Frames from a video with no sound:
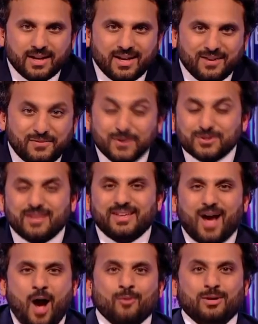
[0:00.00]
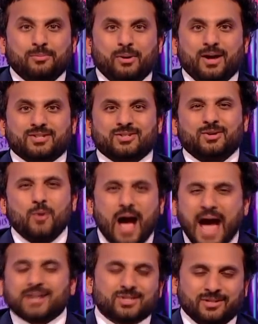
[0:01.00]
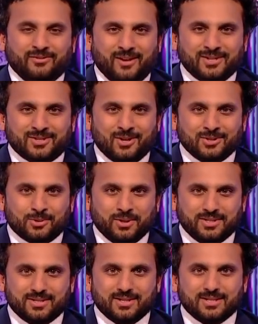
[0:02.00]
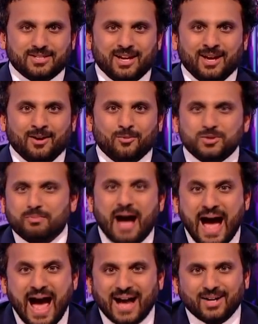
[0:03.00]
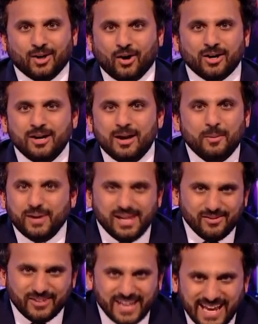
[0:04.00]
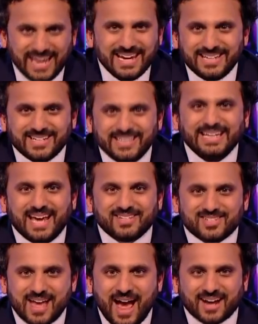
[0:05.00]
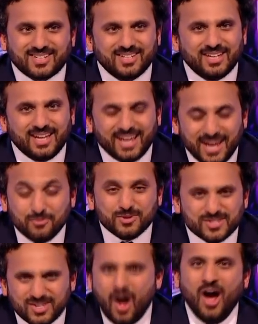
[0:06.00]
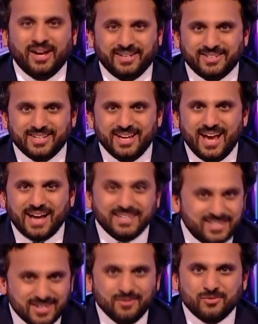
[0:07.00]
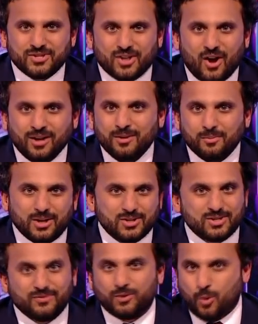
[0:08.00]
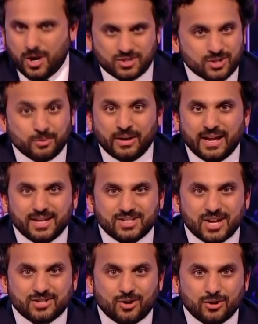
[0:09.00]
It feels like the only person who actually faced consequences this year was Matt Hancock. But even he didn't get sacked. He resigned. And he didn't resign because of questionable NHS